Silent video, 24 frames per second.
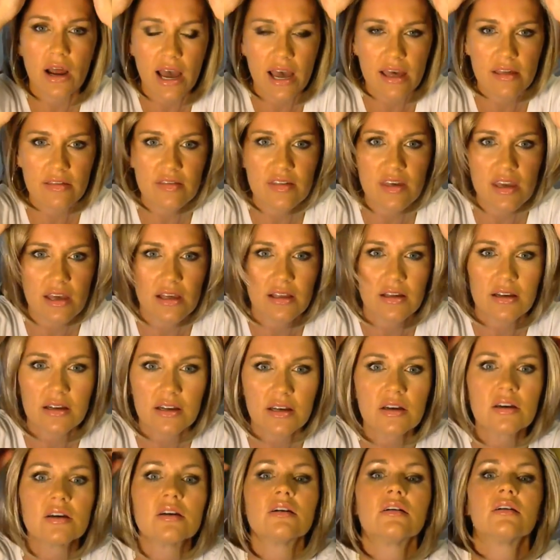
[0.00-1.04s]
I think
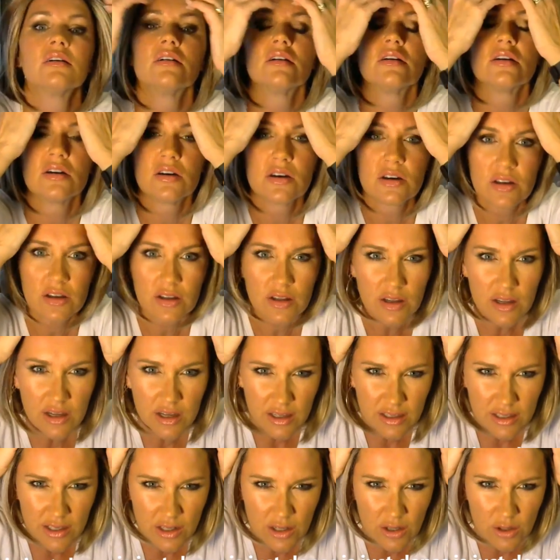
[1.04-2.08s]

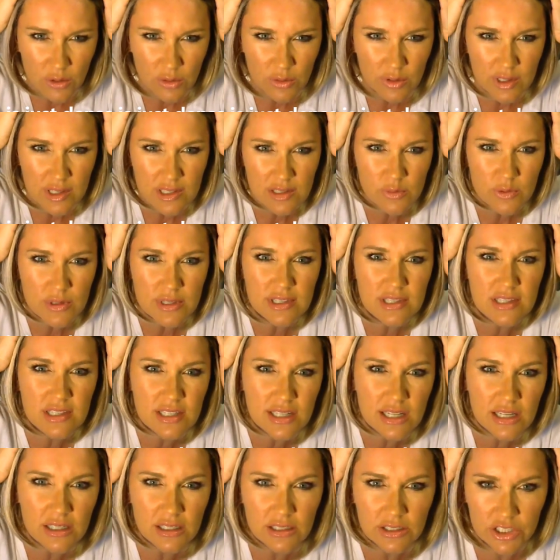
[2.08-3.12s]
you know this one
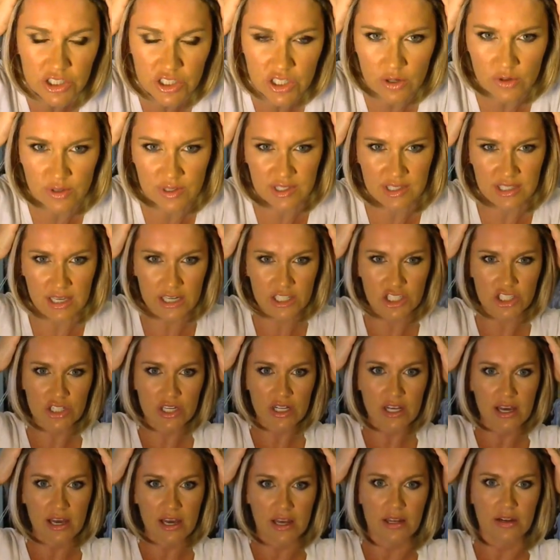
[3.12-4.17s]
still shows such
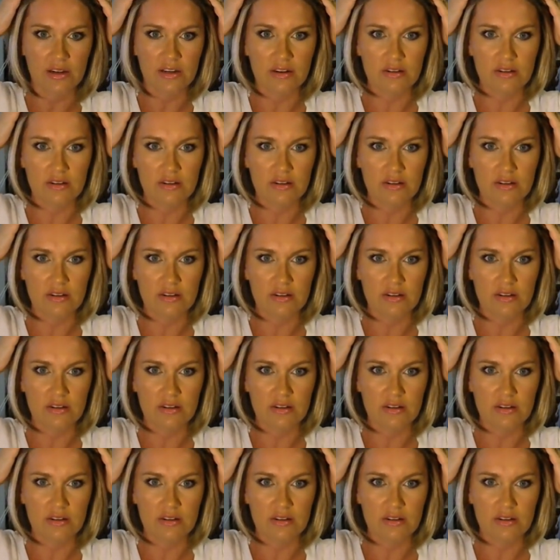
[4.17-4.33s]
a